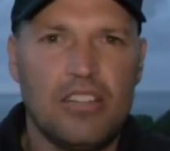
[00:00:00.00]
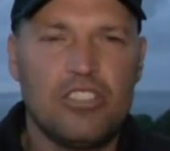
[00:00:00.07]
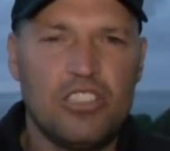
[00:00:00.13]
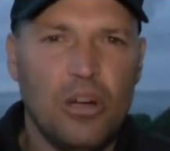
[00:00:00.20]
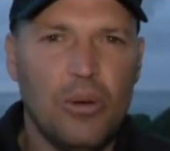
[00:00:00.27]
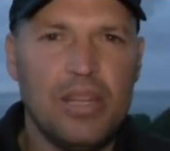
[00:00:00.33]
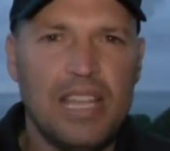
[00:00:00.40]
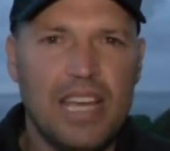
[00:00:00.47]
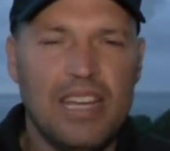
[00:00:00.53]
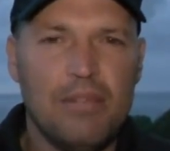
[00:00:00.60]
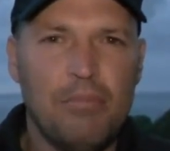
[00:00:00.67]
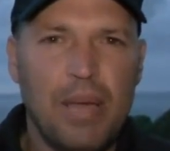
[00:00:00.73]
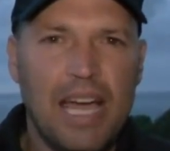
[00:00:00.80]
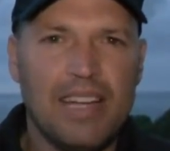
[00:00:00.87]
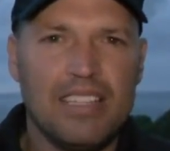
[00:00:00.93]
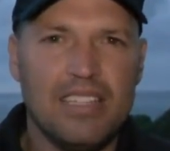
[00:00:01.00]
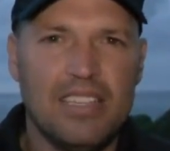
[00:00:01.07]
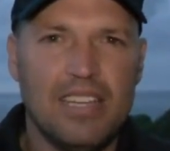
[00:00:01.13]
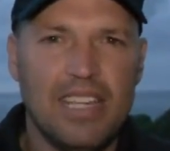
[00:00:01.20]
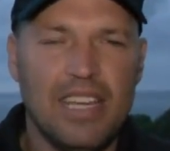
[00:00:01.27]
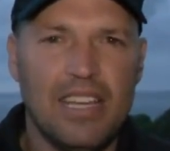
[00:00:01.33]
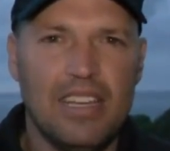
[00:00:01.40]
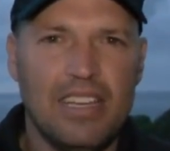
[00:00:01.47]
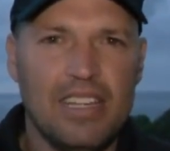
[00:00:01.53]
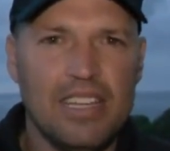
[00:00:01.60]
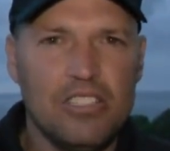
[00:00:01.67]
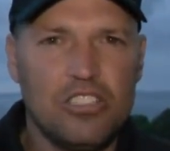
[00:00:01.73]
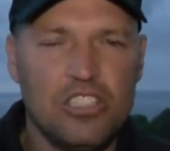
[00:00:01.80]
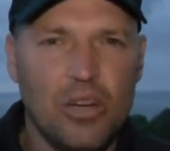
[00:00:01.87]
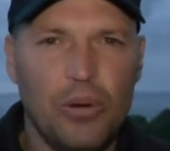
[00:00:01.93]
showing that impact and
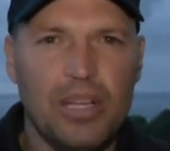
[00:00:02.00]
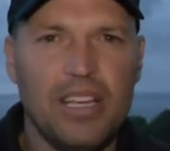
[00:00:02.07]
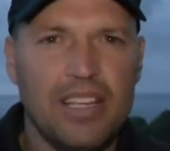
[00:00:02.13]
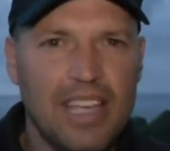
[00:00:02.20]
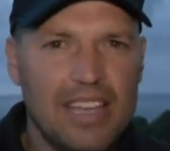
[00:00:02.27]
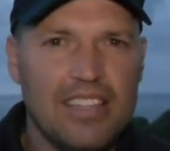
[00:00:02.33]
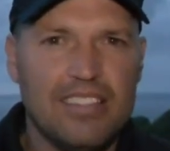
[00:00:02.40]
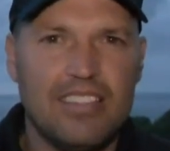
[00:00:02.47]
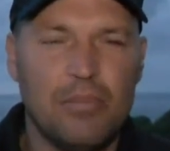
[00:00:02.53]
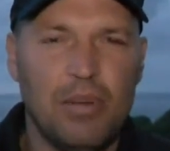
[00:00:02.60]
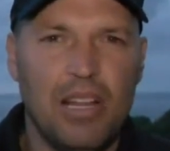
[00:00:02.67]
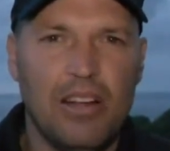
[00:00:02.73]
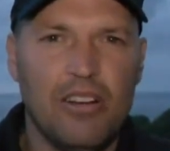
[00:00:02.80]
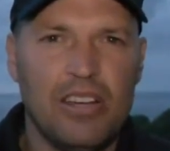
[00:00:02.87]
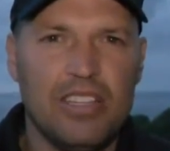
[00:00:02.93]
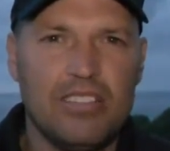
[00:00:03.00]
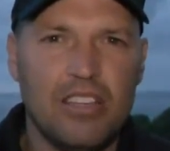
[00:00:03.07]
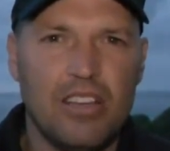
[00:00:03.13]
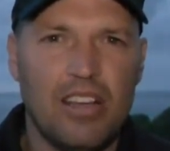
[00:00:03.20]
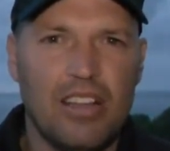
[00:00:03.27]
showing again the similarities.